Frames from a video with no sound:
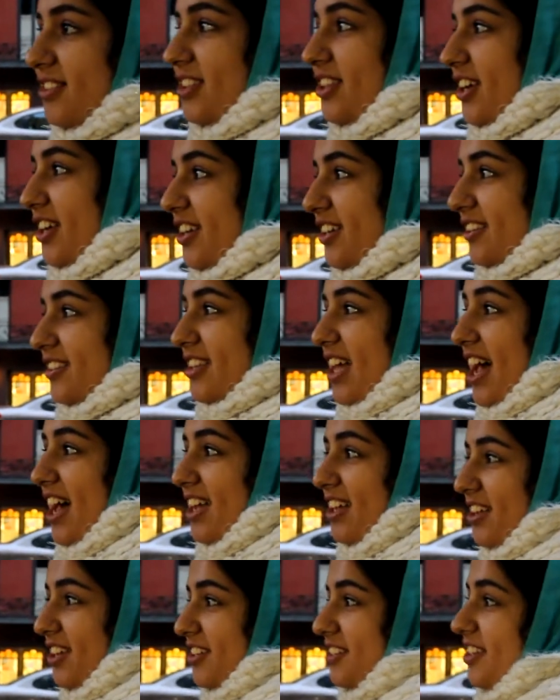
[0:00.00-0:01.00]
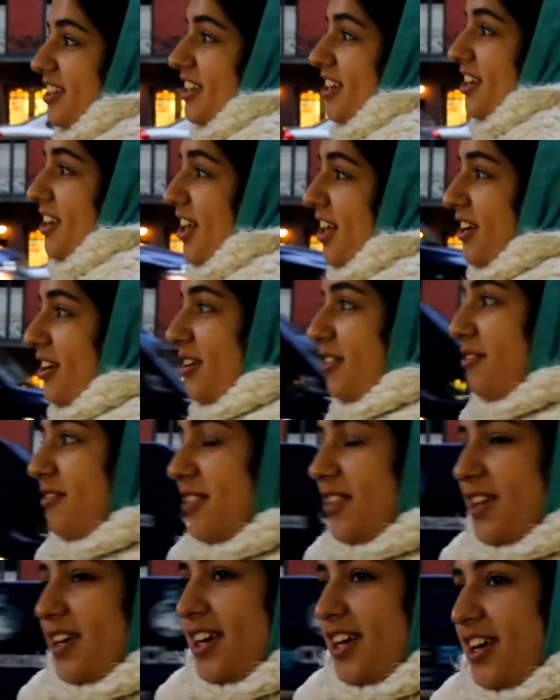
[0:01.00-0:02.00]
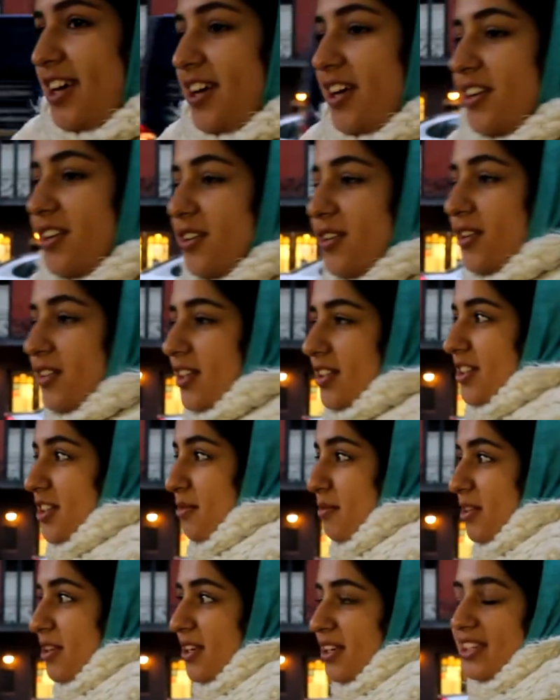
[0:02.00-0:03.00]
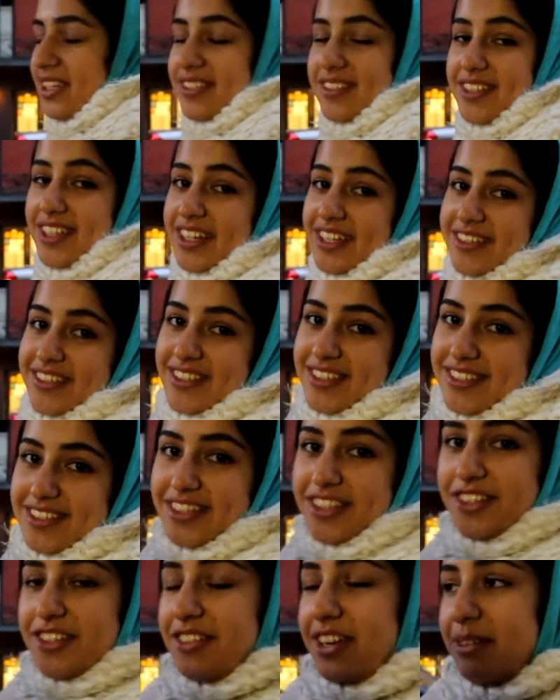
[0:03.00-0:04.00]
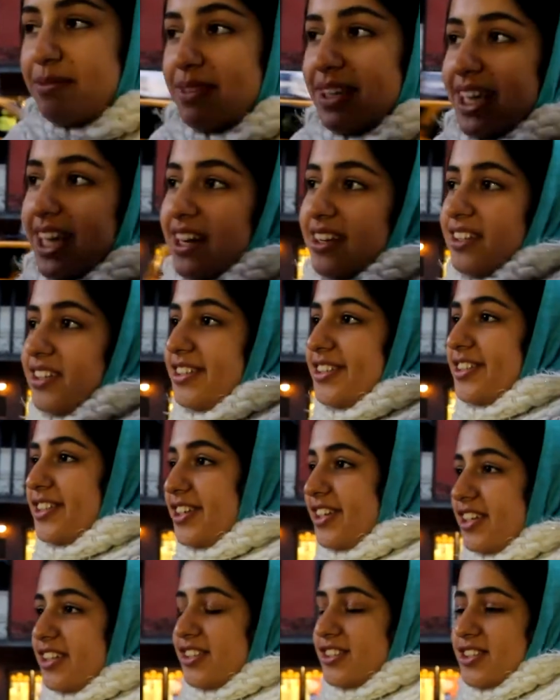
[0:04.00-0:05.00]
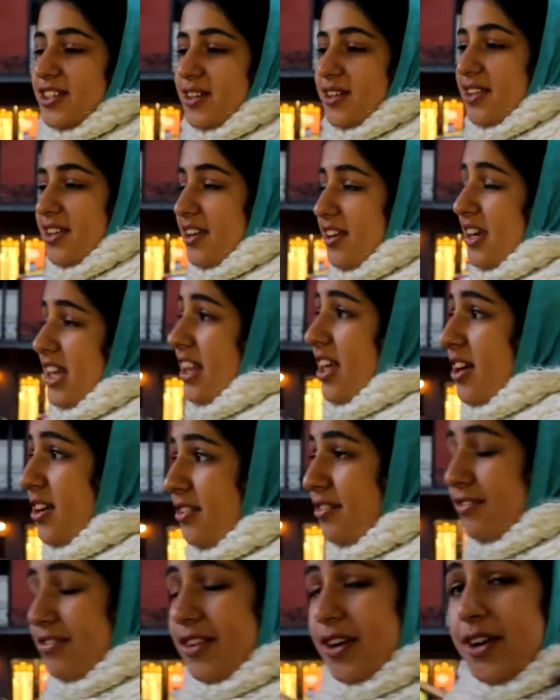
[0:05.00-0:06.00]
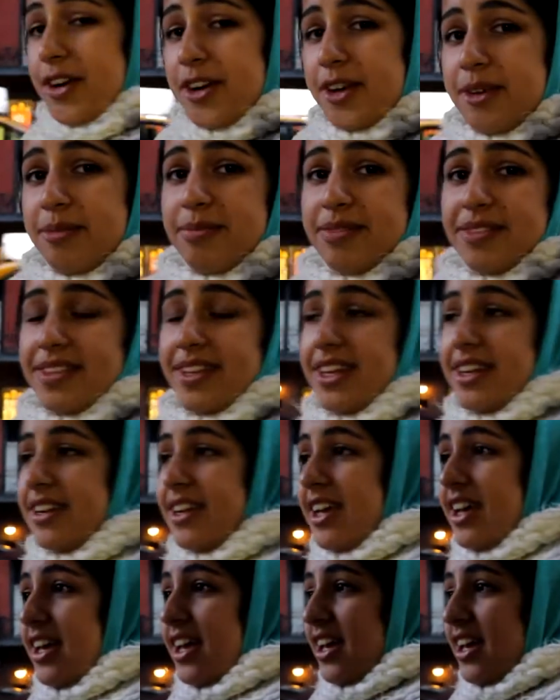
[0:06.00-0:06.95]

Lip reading: looked at a lot of the communities that existed around Mechanical Turk. So there are a lot of forums and